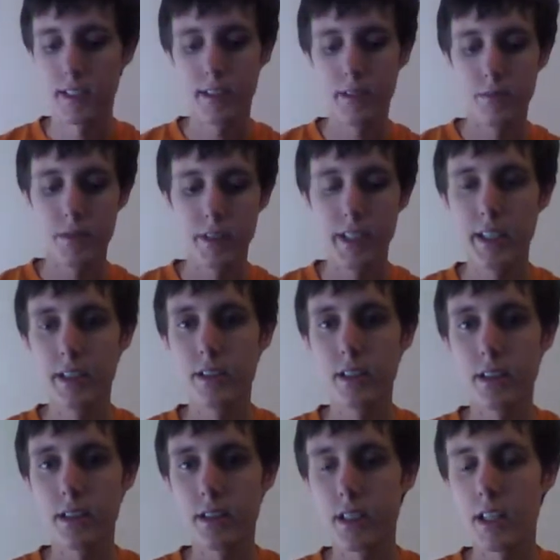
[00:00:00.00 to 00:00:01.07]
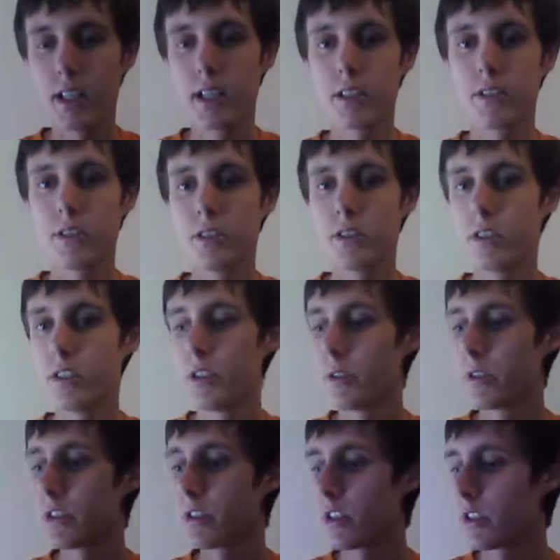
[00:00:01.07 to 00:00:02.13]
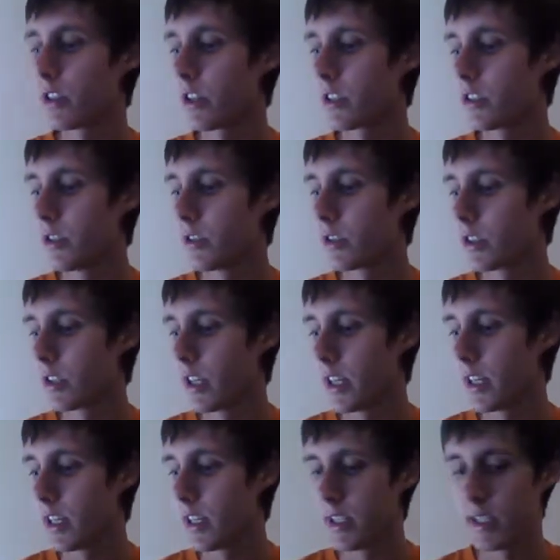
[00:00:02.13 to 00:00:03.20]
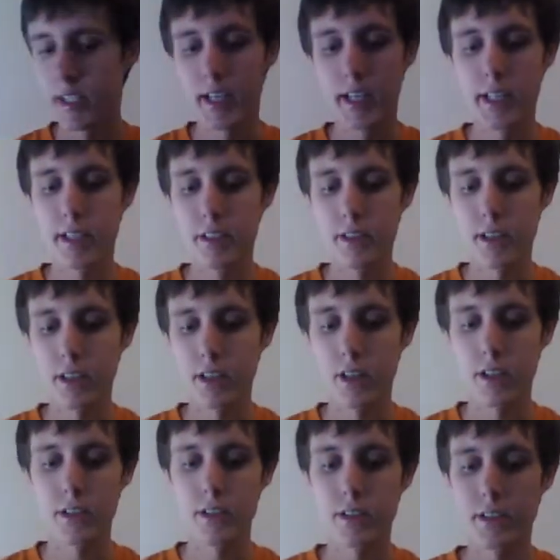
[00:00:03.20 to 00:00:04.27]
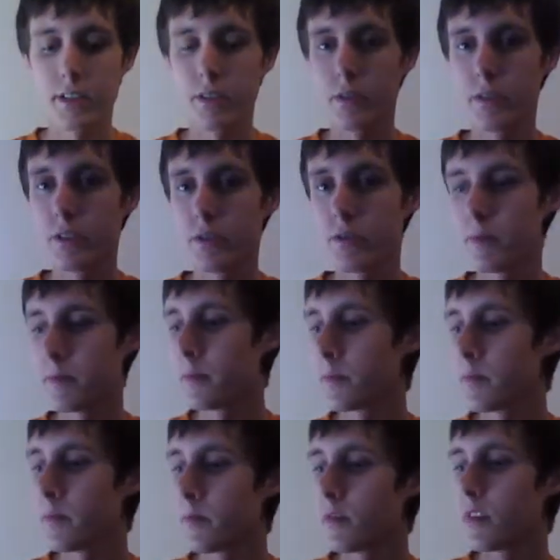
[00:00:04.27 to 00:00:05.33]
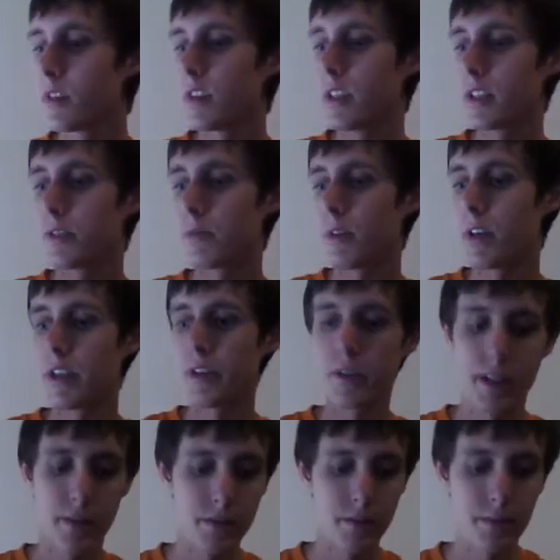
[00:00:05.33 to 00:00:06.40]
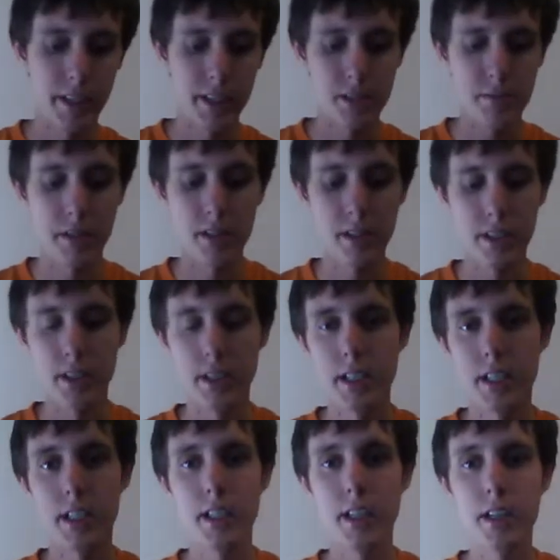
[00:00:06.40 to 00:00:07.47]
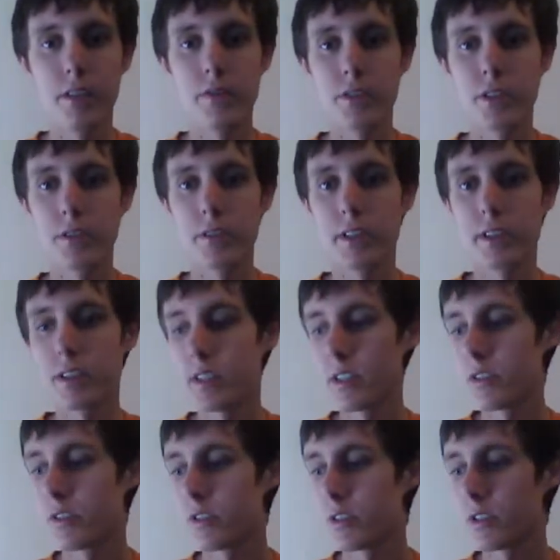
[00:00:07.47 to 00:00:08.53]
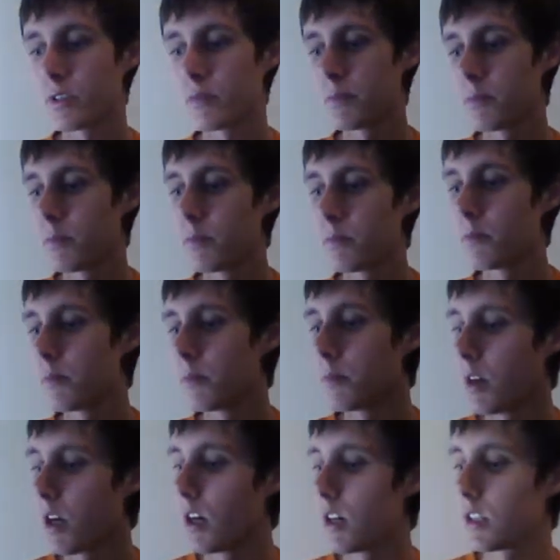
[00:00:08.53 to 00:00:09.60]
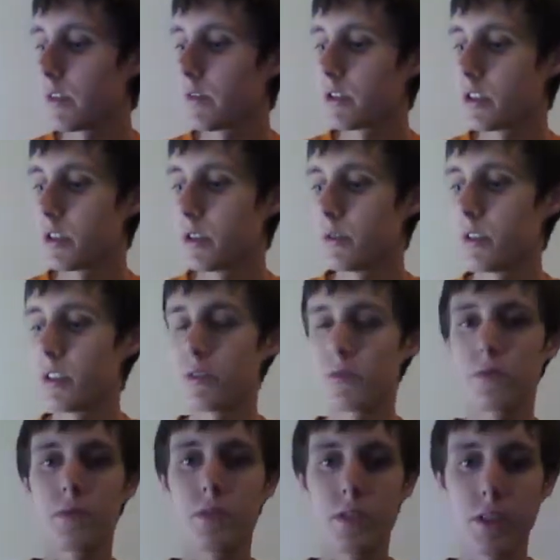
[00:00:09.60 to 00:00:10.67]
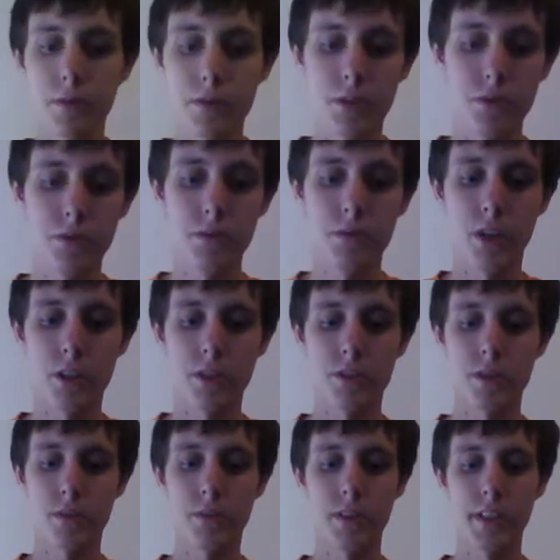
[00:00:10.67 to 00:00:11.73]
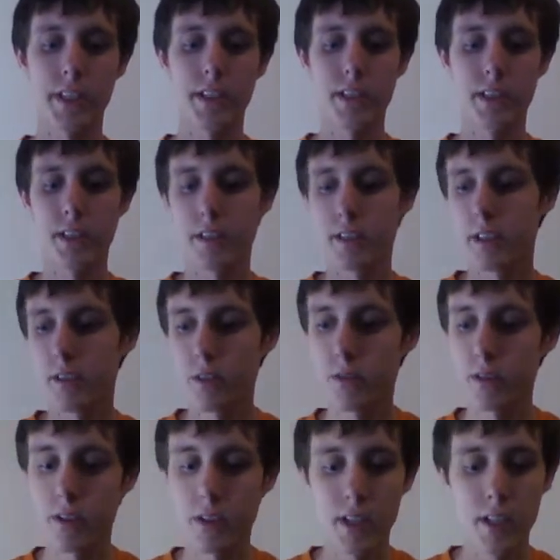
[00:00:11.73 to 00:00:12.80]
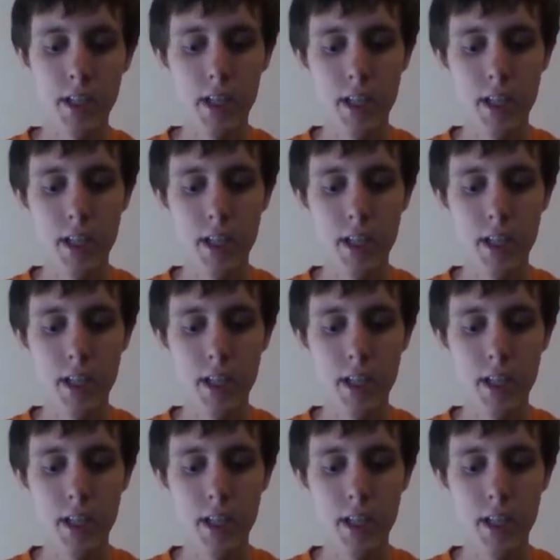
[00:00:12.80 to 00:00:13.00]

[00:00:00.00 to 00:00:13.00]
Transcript: There needs a tuner, a dark tuner, and a insect card to synchro into them. That's why you have the Plague Spreader and the Infernaries, because they're level 2, and it's level 2 darks are really easy to synchro with.